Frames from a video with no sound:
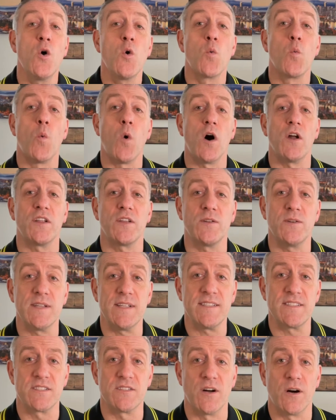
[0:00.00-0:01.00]
What do you
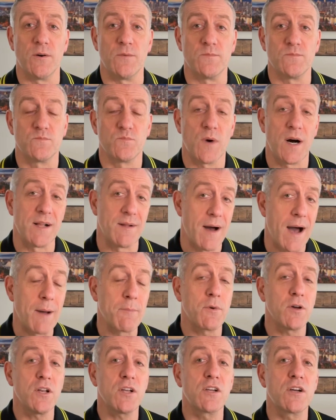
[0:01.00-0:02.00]
need to know? Well,
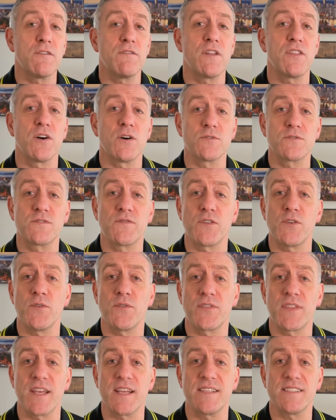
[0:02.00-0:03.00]
I'm gonna cover those few
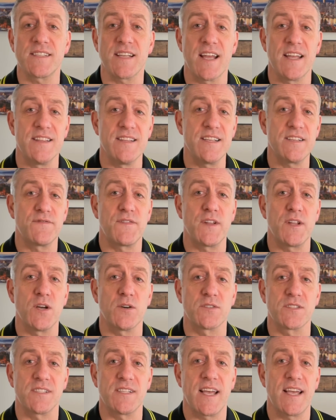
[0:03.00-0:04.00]
things in this
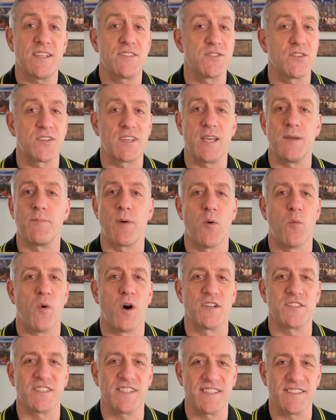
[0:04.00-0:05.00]
video today, so keep on
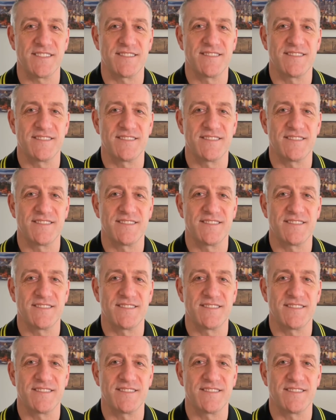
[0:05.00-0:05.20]
watching.